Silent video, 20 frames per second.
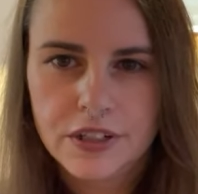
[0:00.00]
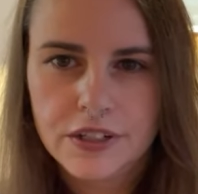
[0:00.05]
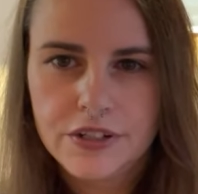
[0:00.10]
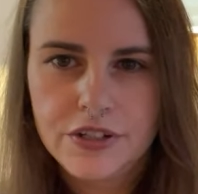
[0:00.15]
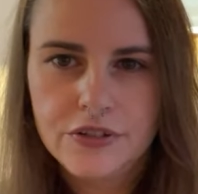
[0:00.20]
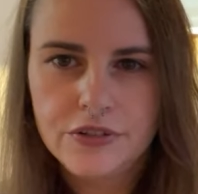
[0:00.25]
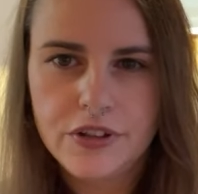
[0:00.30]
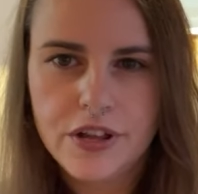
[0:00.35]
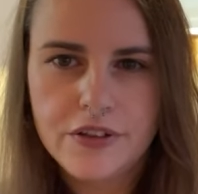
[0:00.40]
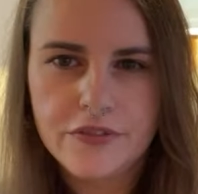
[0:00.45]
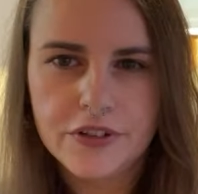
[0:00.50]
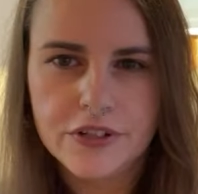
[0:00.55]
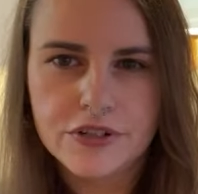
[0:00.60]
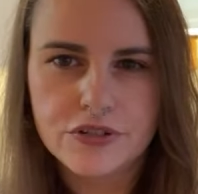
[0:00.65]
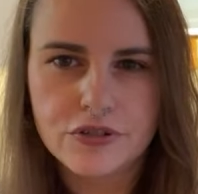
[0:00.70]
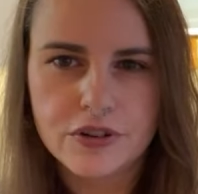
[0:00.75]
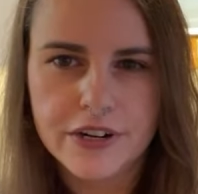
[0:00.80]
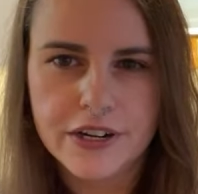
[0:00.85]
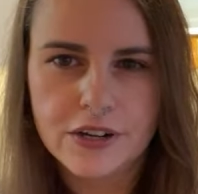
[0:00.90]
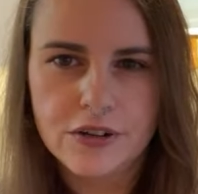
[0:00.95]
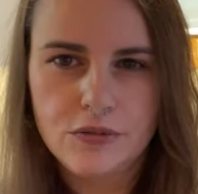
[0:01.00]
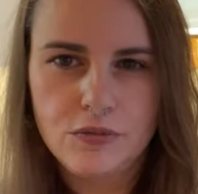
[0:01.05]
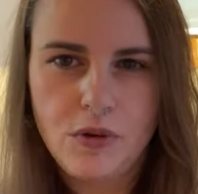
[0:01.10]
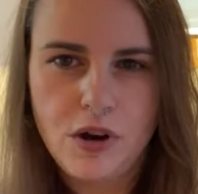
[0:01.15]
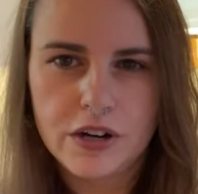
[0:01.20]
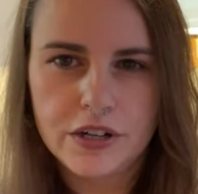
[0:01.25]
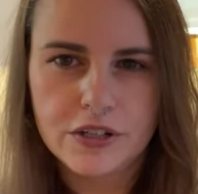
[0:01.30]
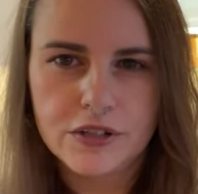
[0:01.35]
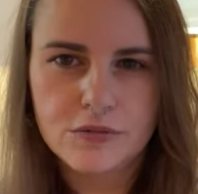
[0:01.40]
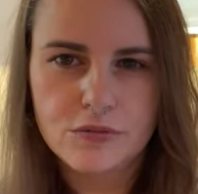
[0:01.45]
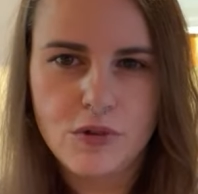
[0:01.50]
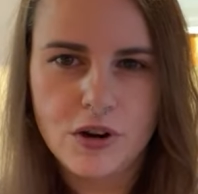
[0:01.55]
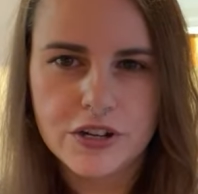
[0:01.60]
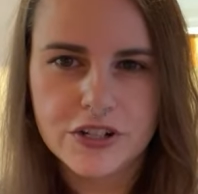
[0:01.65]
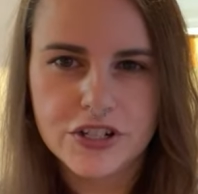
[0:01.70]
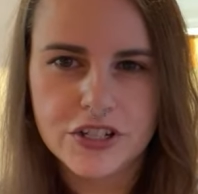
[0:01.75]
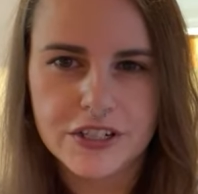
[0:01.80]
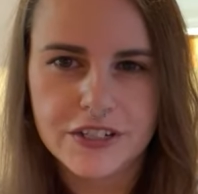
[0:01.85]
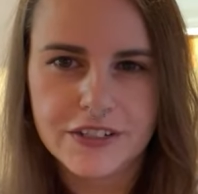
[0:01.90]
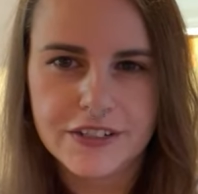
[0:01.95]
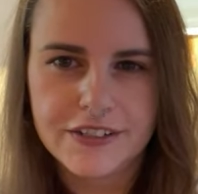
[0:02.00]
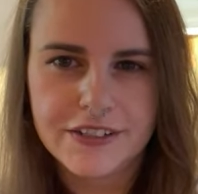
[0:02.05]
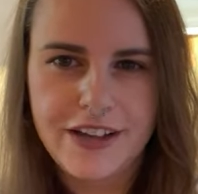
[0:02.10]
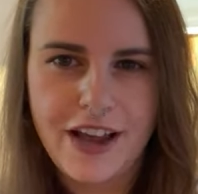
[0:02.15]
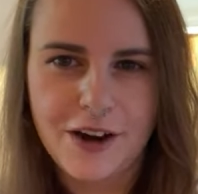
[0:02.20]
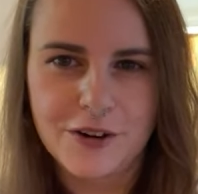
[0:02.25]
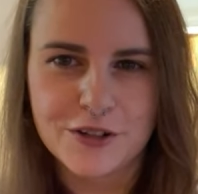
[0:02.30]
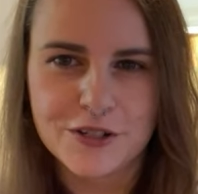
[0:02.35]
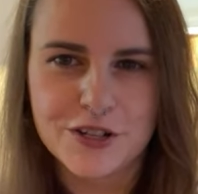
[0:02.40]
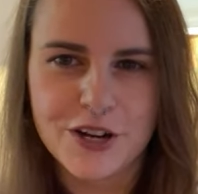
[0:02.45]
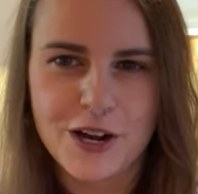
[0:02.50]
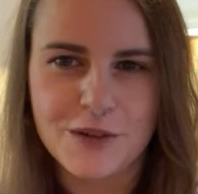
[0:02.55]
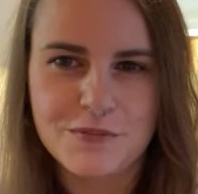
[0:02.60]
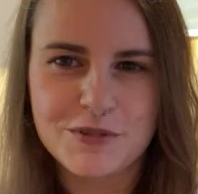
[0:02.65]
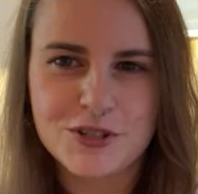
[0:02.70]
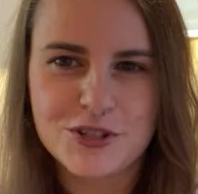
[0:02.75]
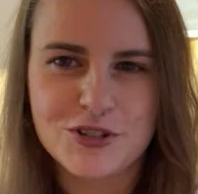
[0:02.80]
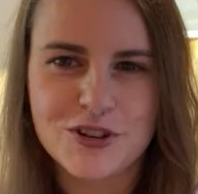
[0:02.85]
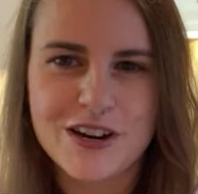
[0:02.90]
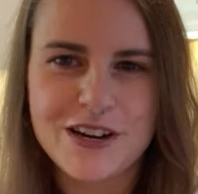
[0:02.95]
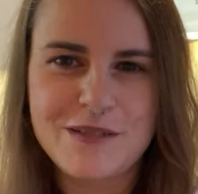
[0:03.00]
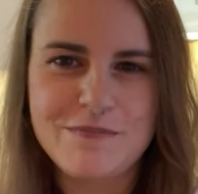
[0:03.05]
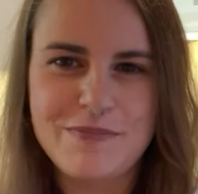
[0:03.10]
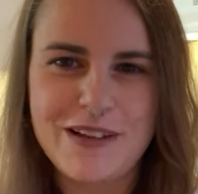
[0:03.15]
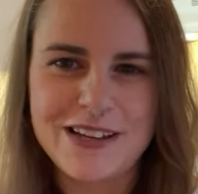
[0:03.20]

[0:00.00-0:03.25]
You love a drink water washing countertop stream.